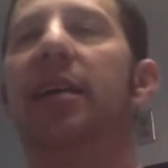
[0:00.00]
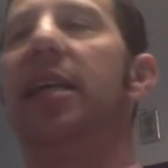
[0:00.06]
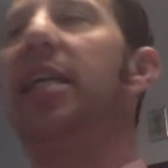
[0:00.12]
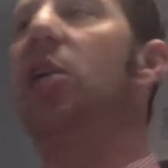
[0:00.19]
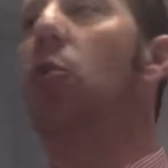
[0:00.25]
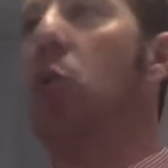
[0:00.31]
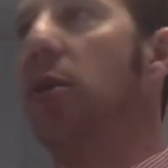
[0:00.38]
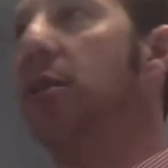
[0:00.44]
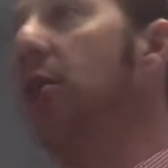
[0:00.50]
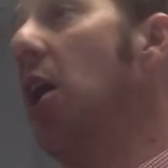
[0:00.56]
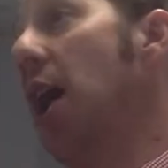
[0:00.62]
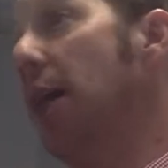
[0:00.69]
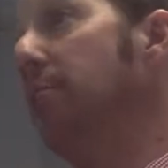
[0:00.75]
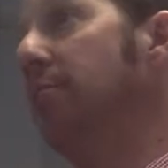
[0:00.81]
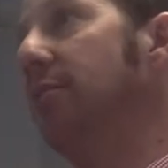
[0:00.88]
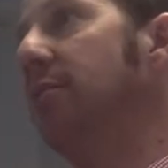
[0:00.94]
equal
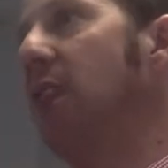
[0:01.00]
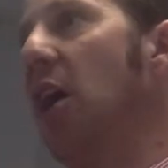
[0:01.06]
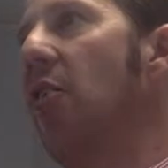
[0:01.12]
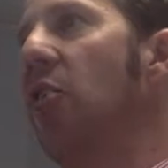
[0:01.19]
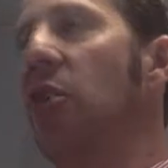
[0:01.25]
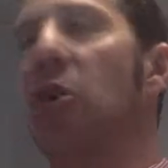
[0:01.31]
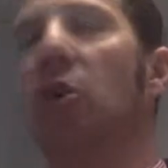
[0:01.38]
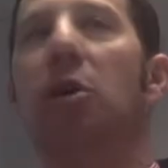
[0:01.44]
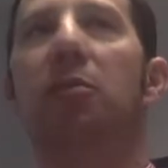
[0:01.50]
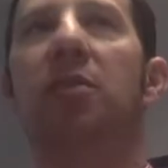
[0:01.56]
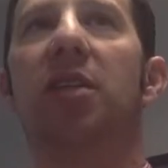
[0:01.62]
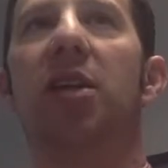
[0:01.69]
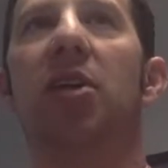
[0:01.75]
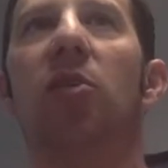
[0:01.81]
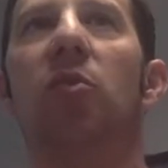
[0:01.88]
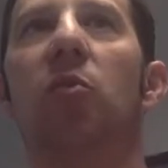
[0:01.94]
time to other groups
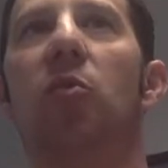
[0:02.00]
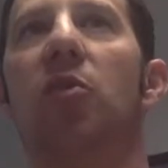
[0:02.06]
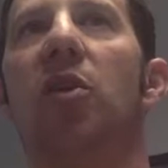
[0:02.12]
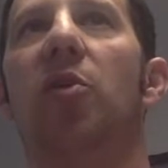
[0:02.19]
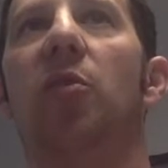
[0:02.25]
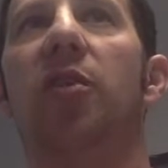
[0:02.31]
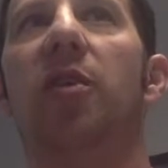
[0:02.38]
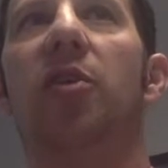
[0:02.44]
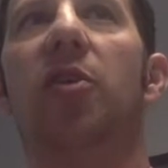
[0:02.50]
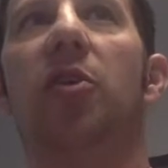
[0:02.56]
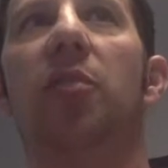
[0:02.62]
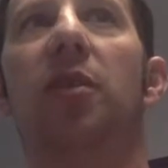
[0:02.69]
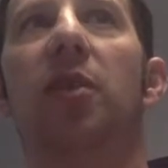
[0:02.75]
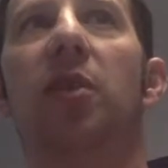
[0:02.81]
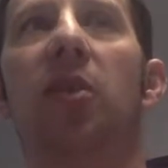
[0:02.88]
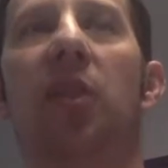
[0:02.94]
that are within the
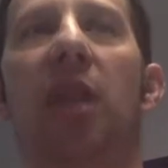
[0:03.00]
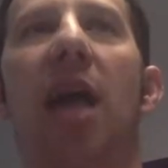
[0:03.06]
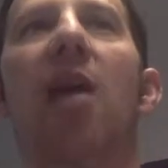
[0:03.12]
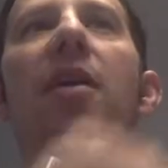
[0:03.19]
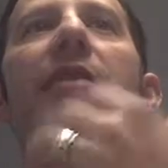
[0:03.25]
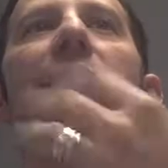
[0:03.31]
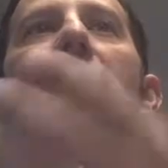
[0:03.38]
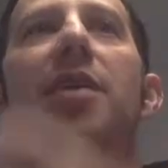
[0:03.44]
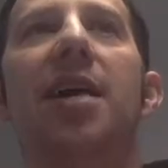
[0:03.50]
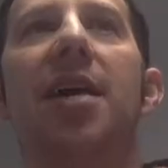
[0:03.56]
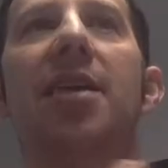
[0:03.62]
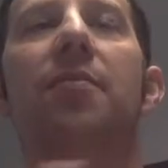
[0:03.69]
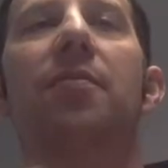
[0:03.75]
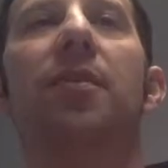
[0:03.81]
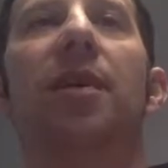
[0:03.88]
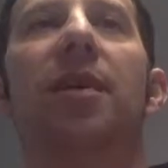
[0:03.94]
group, that you're allowing
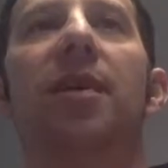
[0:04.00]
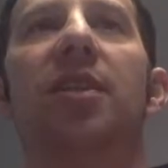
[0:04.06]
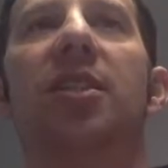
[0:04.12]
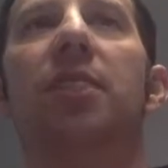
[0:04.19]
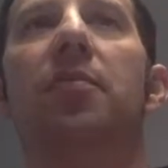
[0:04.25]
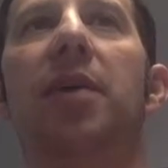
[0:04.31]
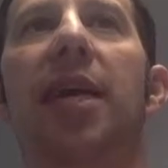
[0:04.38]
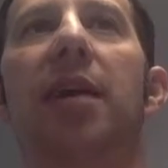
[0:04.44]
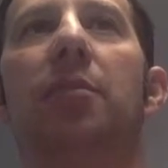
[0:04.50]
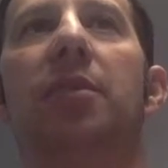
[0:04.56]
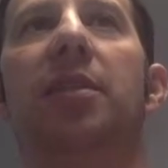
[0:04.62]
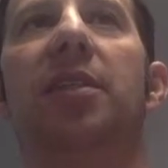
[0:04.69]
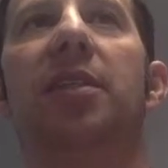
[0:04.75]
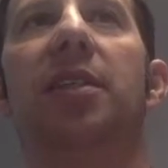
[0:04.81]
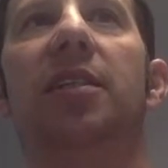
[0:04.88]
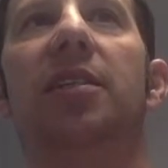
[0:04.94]
them to be
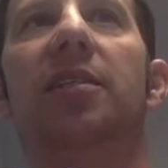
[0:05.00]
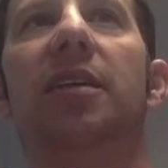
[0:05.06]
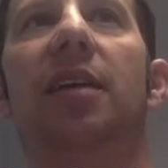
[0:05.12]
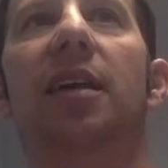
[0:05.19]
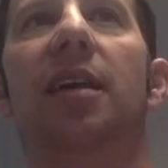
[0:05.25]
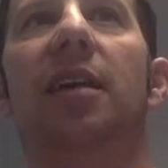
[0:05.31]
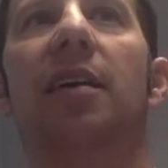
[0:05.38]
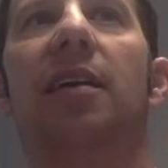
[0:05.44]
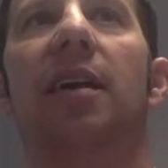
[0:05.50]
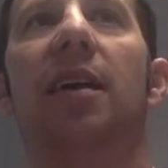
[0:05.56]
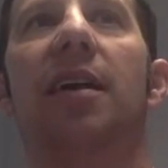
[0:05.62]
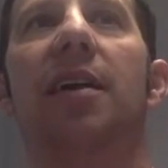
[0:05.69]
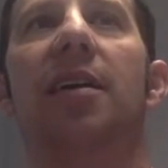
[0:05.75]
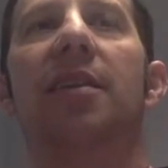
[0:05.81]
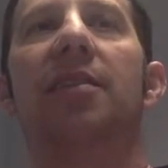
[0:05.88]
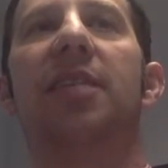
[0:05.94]
able to
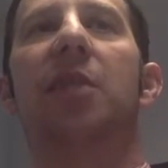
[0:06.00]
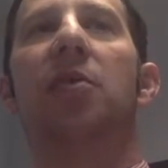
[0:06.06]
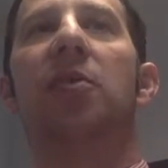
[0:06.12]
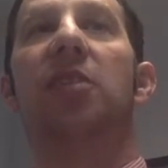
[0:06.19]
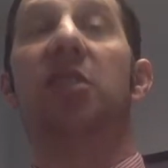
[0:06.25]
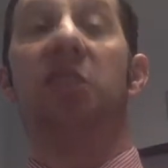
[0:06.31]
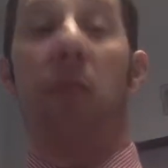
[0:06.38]
say what you.